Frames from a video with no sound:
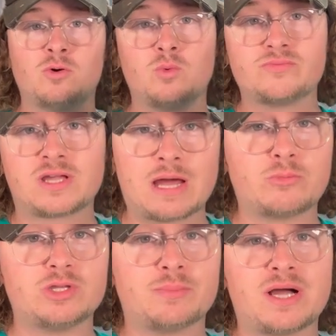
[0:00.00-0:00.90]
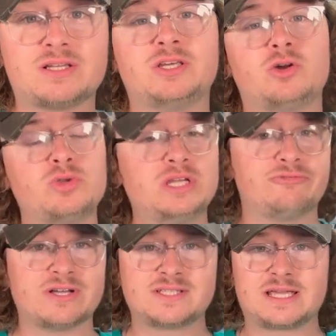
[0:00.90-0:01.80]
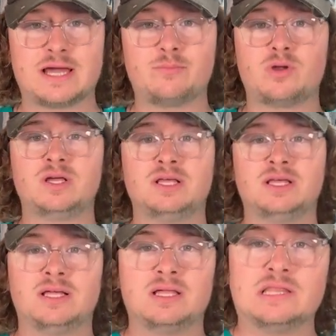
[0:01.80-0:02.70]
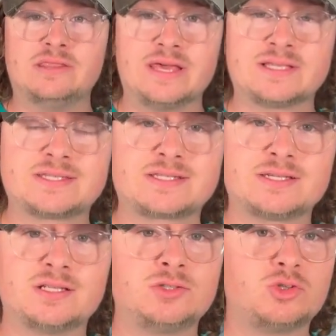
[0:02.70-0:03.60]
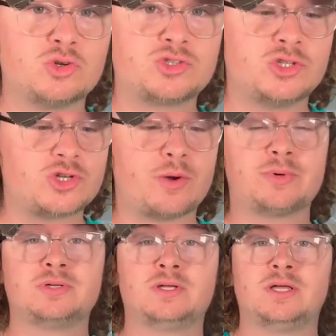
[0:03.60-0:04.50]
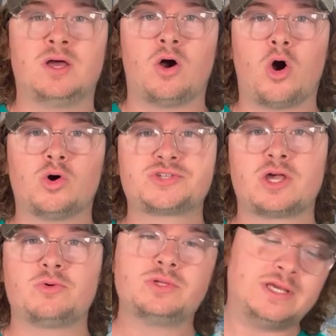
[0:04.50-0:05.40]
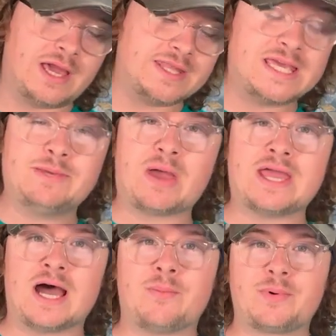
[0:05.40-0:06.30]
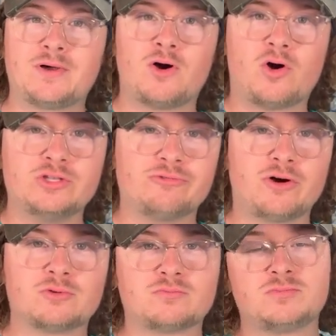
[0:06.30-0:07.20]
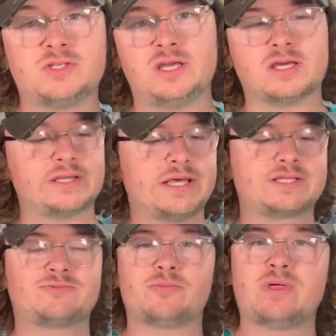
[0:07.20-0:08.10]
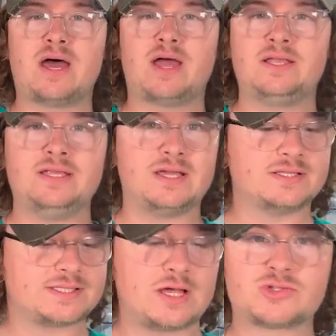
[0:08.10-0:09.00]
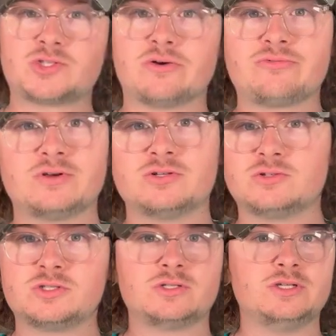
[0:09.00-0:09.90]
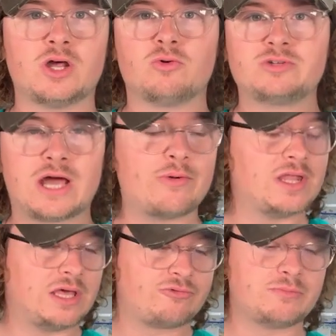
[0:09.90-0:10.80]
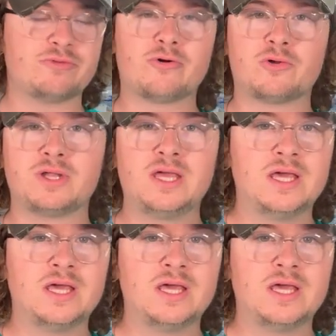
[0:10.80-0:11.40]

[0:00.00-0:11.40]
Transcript: with the camera on your back. You don't need a fancy camera. This does the job. Also, you get the eBay app on your phone. So you can list from there, you can sell stuff, you know, directly from your phone.